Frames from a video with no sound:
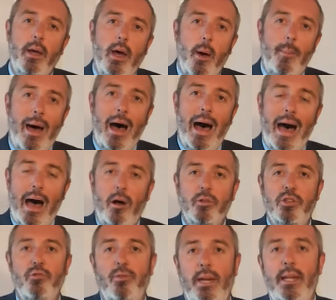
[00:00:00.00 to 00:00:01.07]
about how
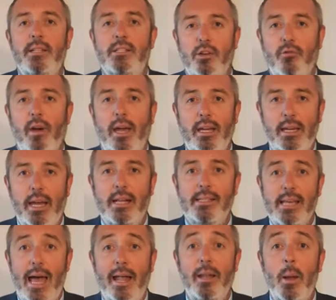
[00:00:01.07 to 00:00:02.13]
to reintegrate Year
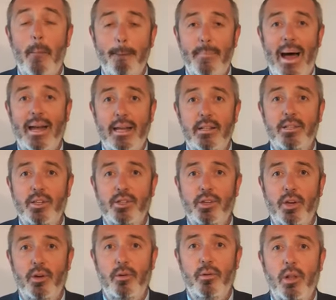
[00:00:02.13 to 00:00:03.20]
10 back into
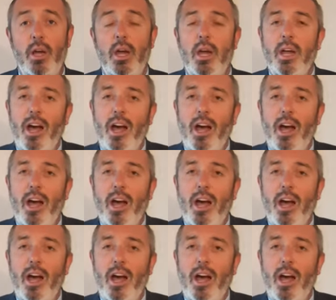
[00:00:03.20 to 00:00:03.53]
school.